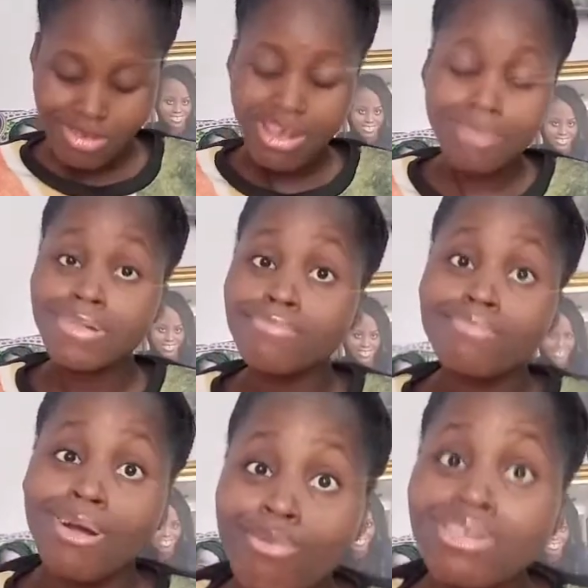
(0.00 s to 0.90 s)
Come up,
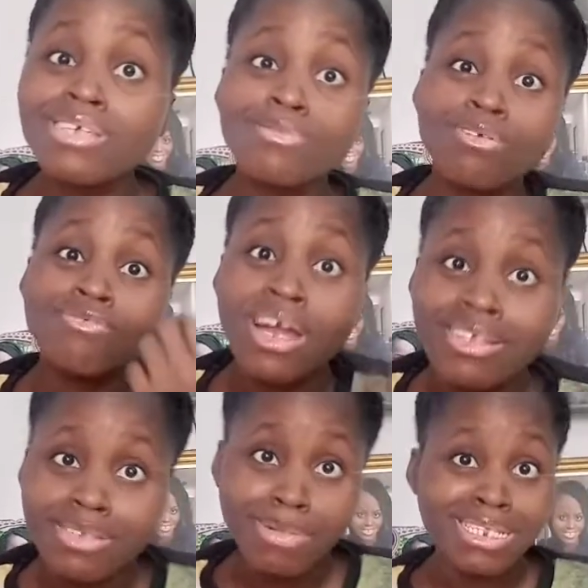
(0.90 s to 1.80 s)
Maro, let's not drag
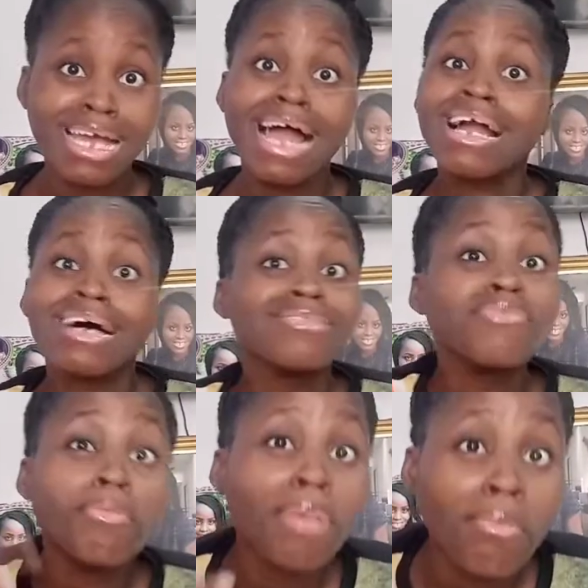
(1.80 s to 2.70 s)
this matter. I cannot
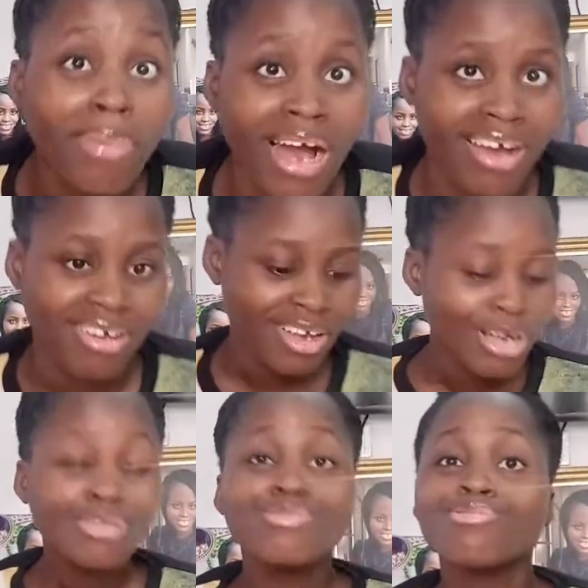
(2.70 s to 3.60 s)
remember.
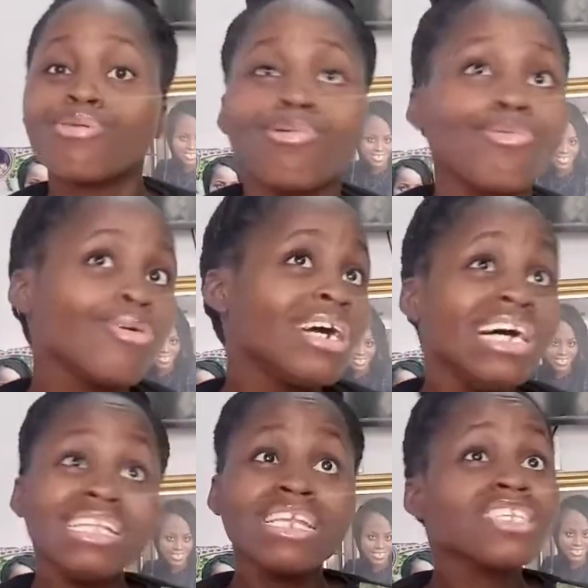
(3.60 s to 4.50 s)
So,
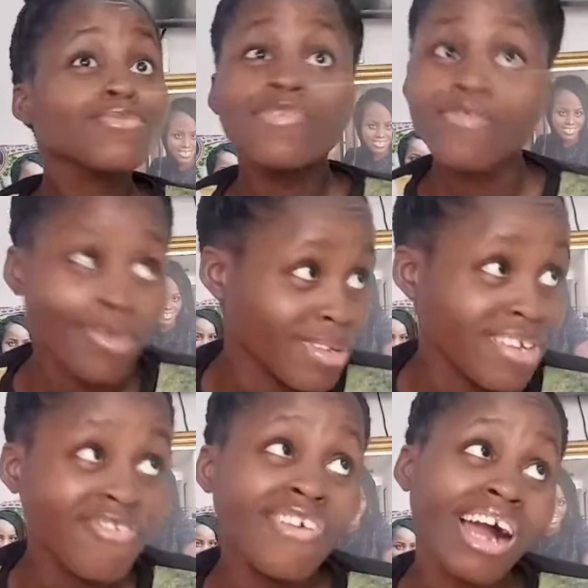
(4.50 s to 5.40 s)
let's move on.
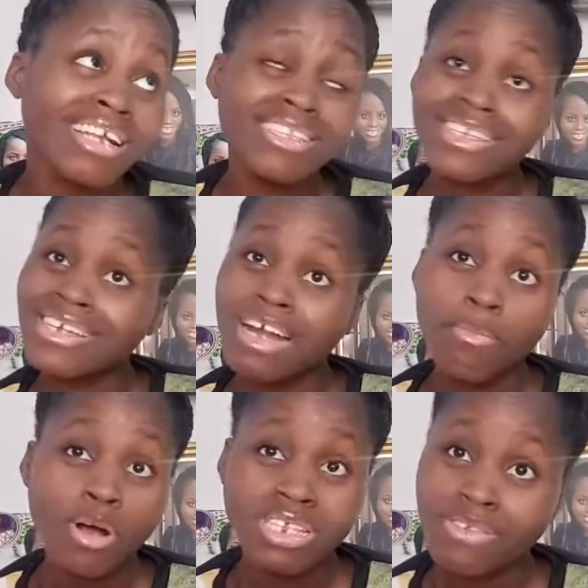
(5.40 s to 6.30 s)
In fact, thinking
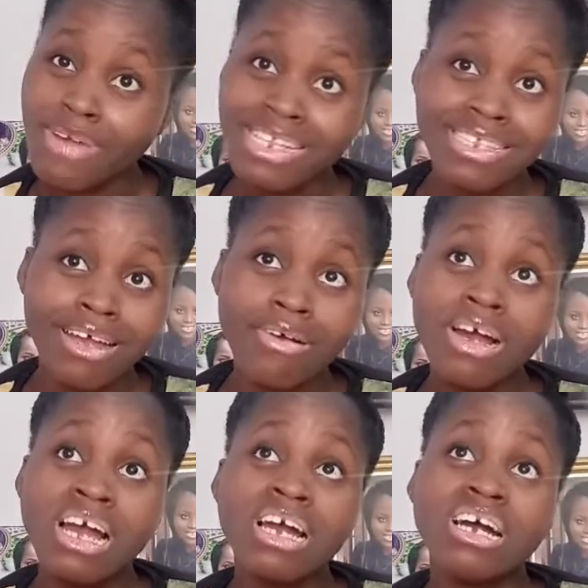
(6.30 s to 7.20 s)
about it right now.
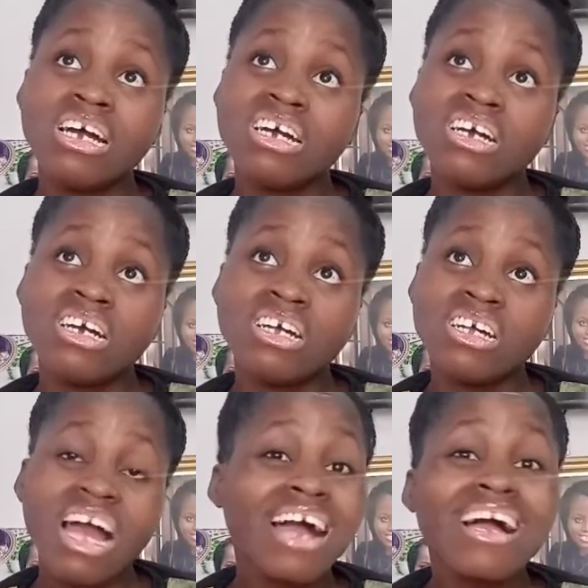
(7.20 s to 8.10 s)

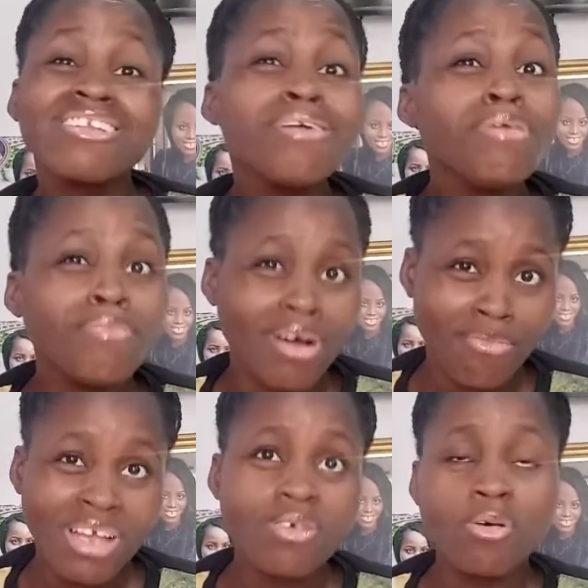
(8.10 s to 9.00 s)
I cannot remember,
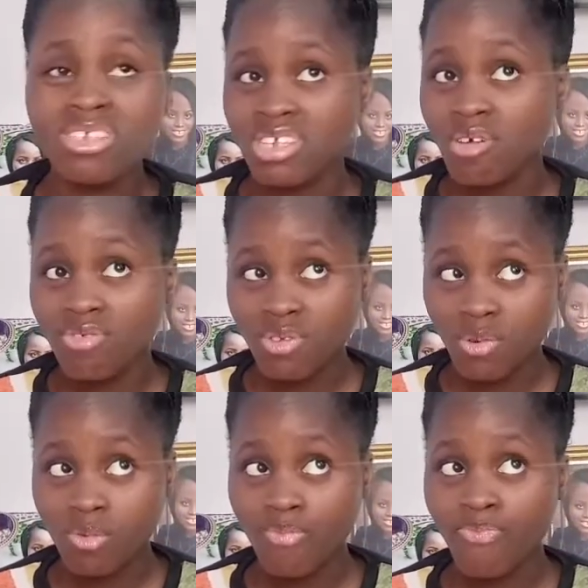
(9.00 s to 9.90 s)
but I know it was in secondary school.